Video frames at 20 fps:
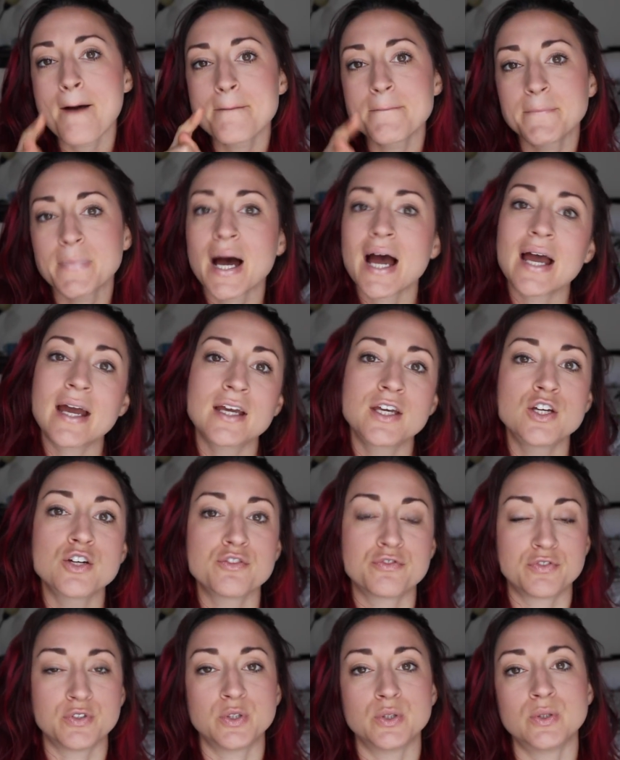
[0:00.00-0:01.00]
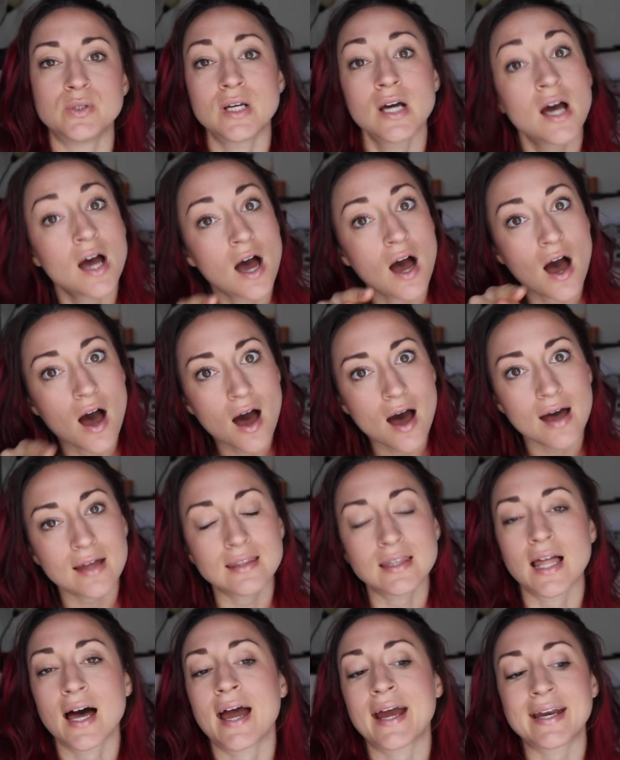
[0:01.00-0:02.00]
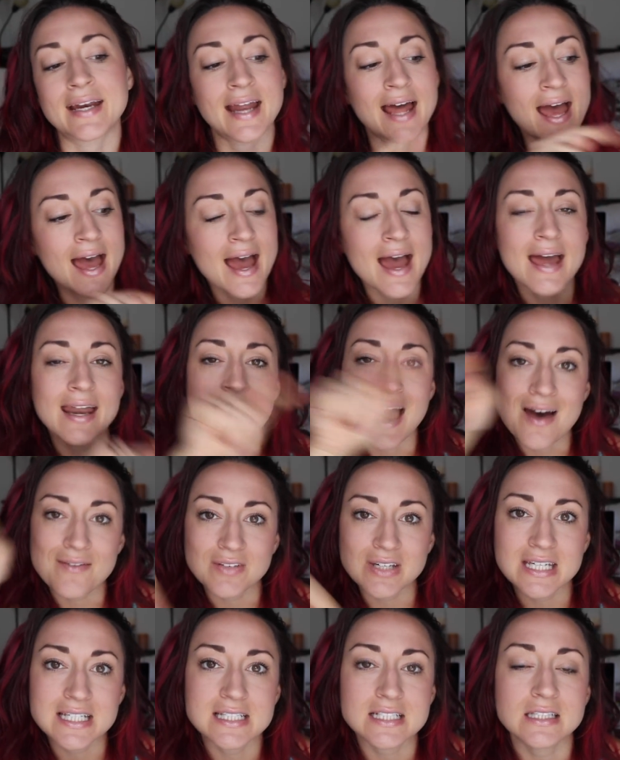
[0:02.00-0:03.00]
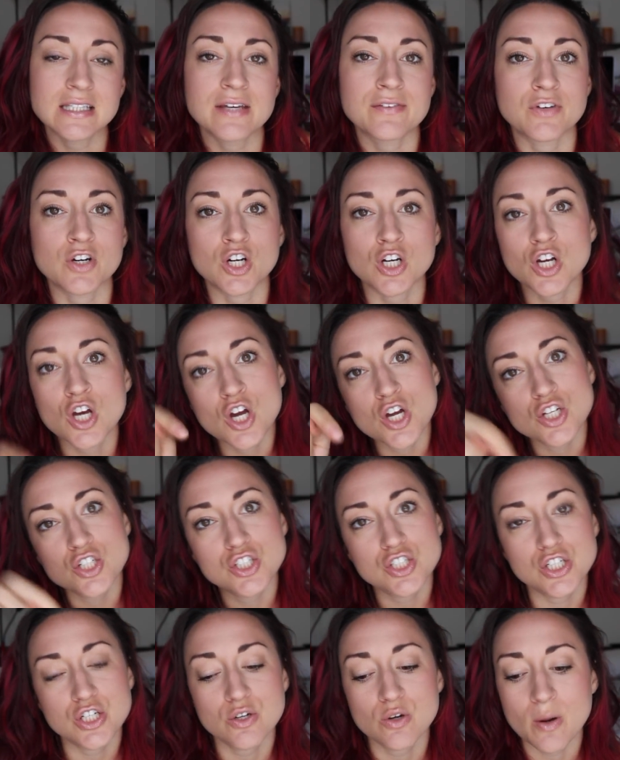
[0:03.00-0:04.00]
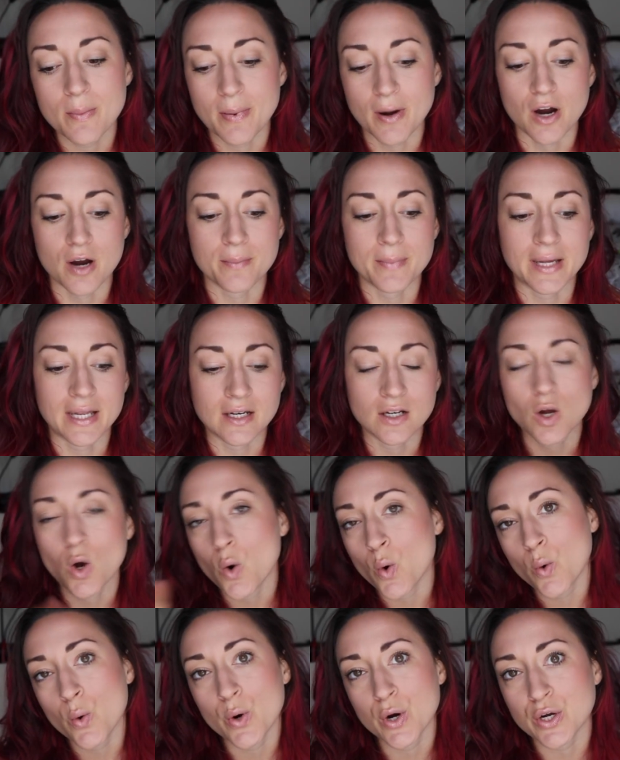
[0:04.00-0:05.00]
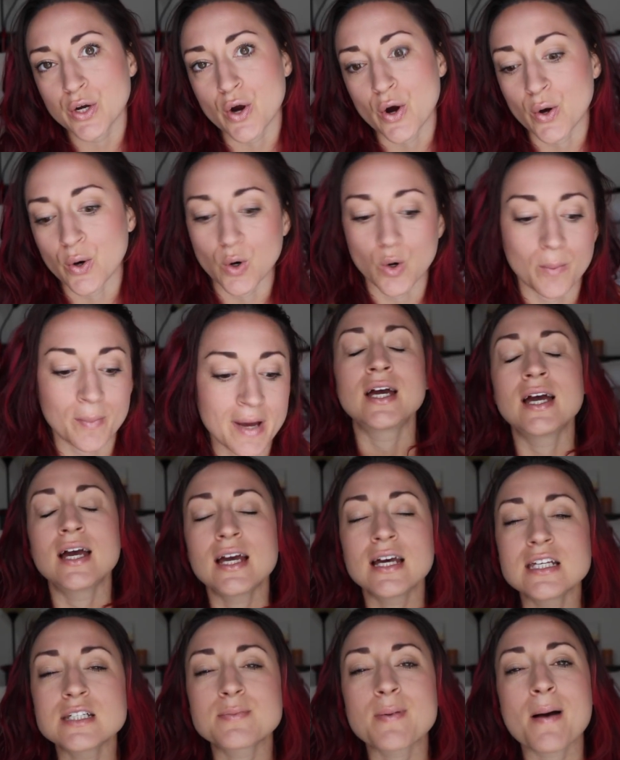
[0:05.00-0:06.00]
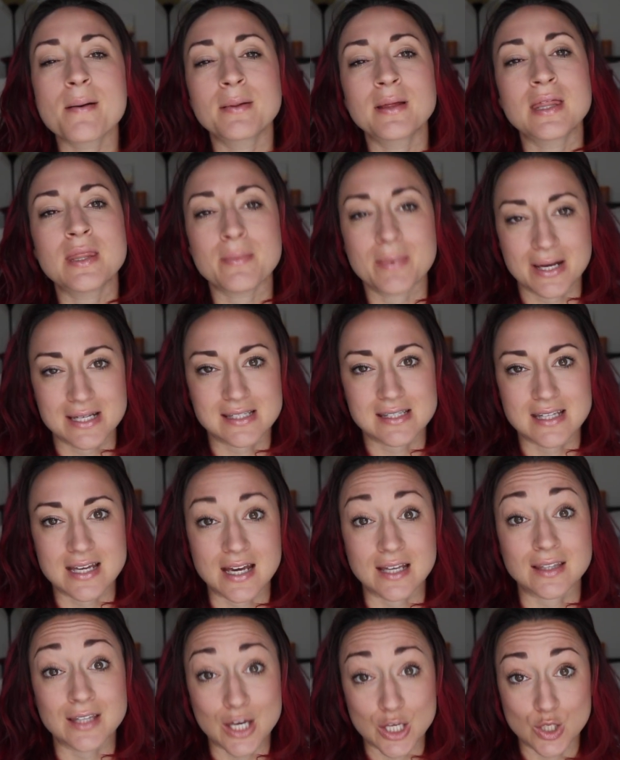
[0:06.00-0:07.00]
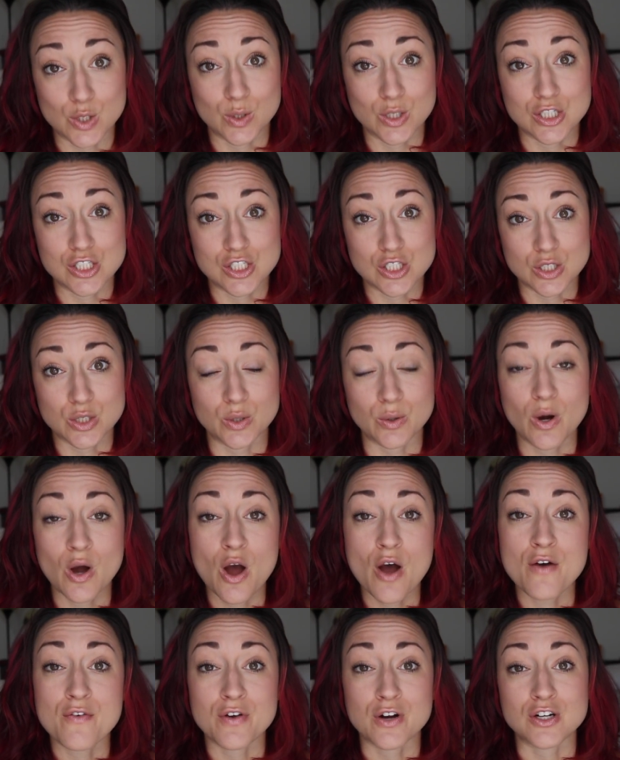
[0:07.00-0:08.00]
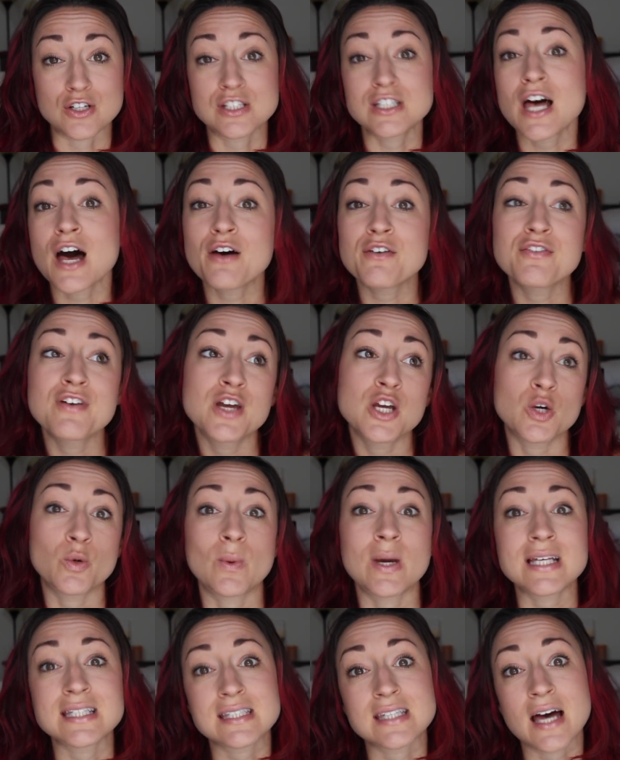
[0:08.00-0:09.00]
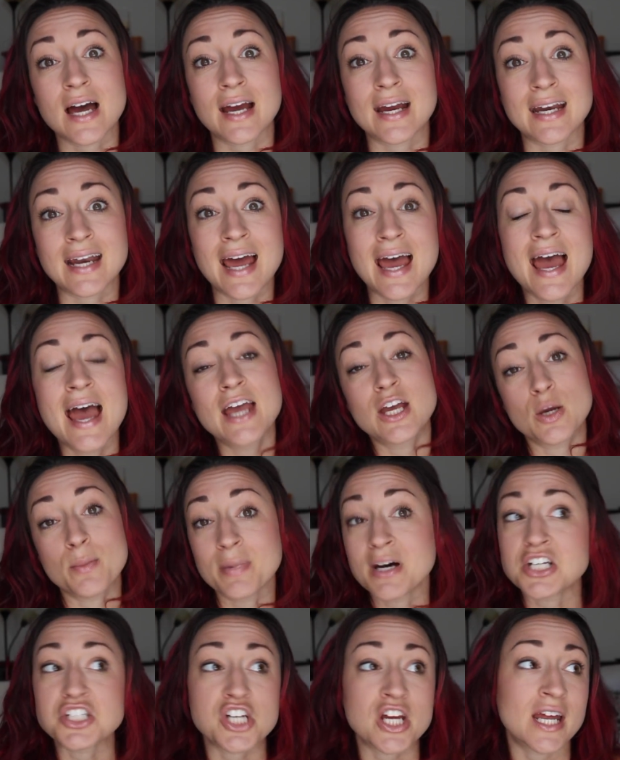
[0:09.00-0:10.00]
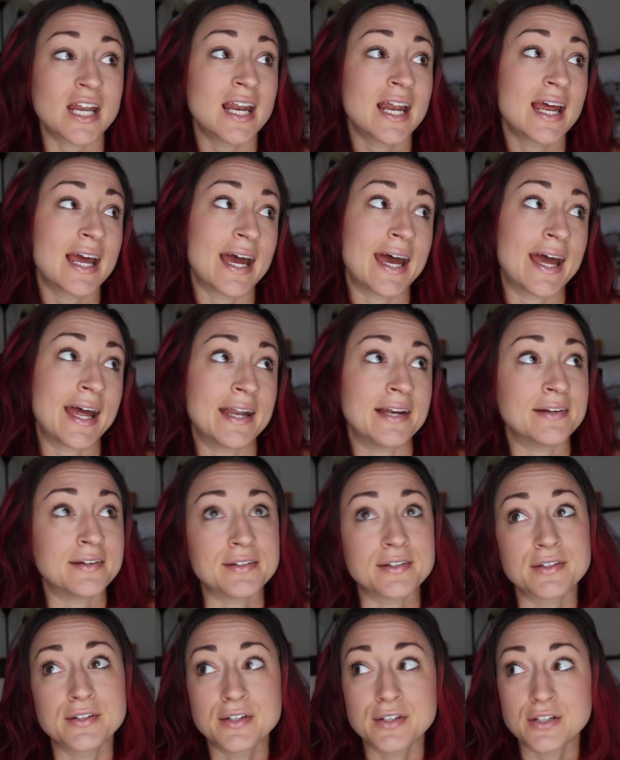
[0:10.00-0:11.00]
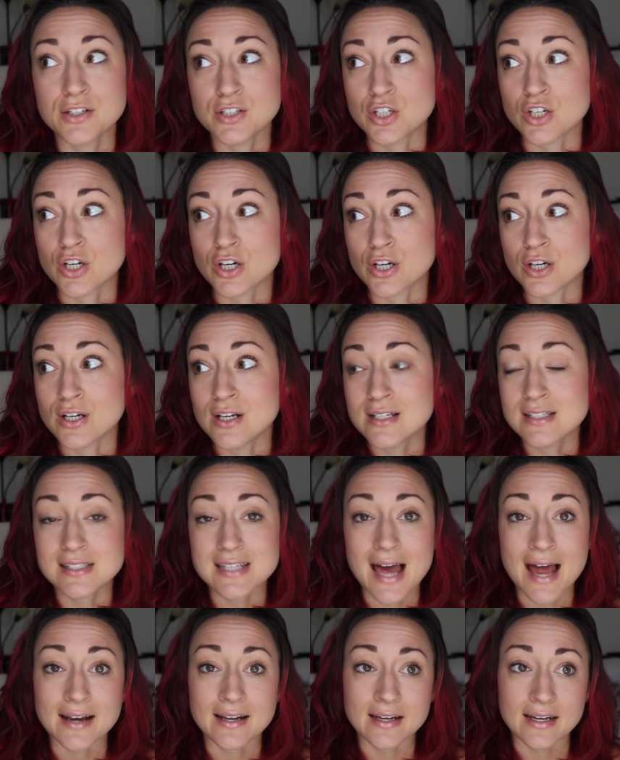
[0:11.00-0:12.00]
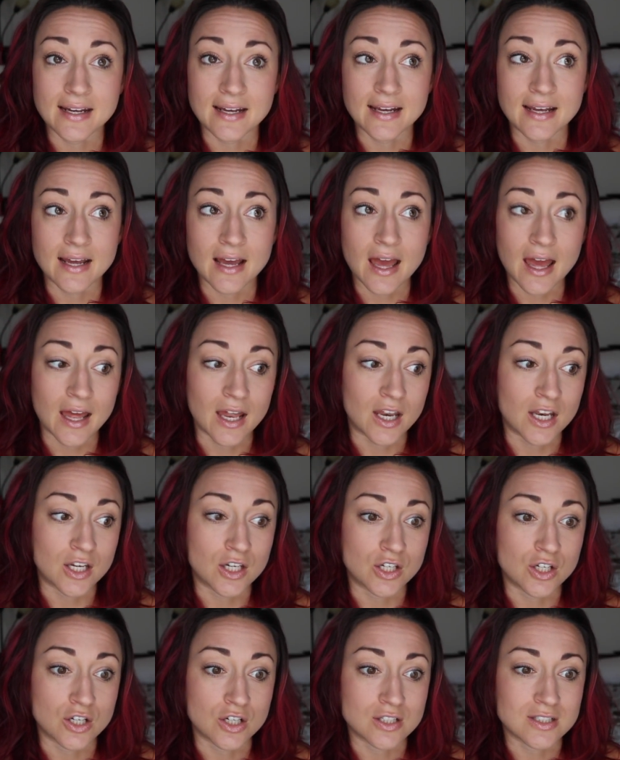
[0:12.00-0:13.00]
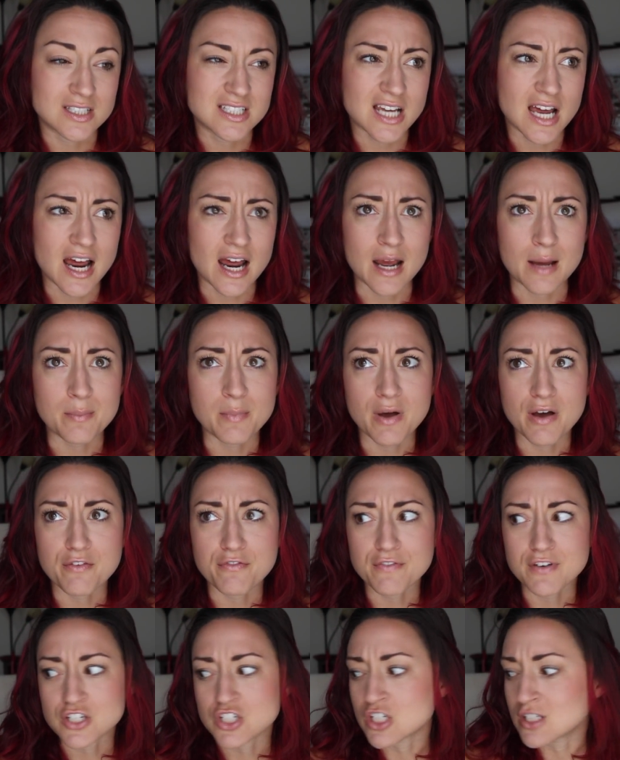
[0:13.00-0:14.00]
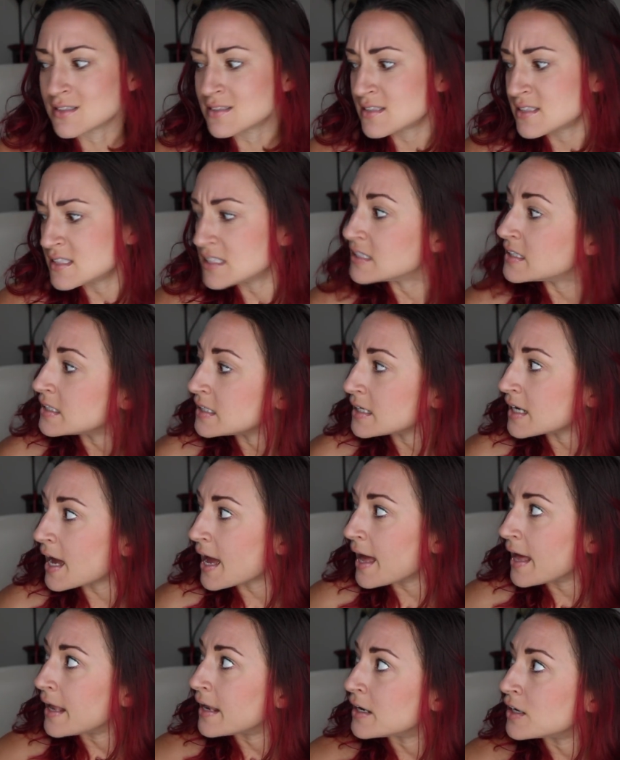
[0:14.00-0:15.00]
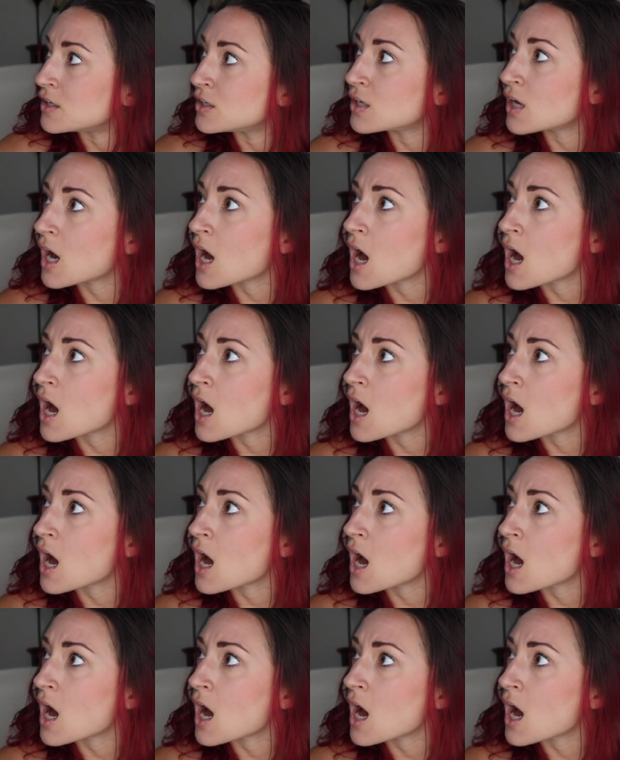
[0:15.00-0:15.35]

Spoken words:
buying your food online and having it delivered to your apartment or your home is probably the best thing that you can do for yourself, your waistline, your budget, and your sanity and your time efficiency and